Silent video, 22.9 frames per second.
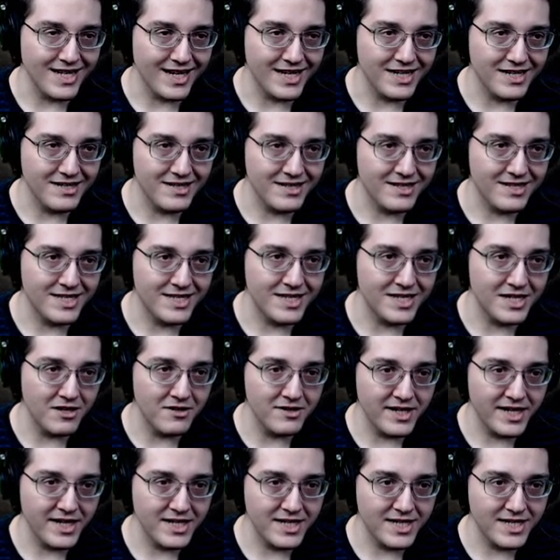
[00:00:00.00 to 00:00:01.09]
uh, I still
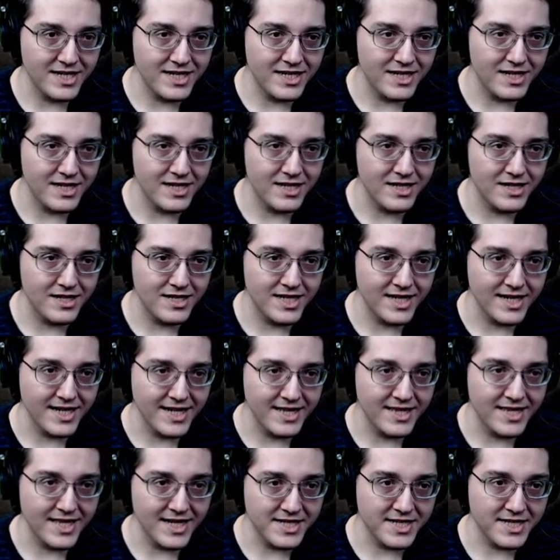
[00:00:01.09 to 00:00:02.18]
need to
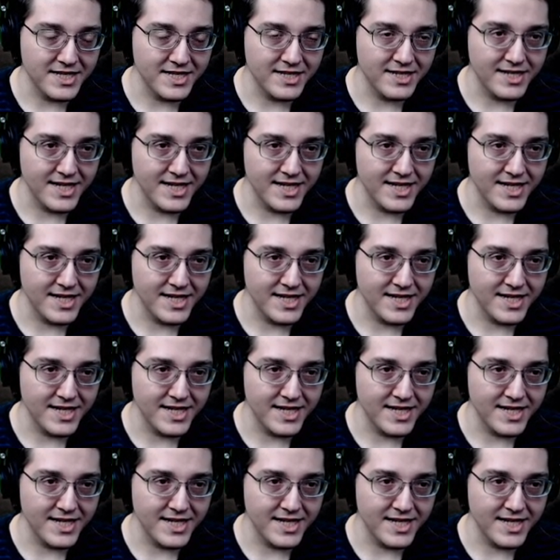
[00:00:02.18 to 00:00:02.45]
get this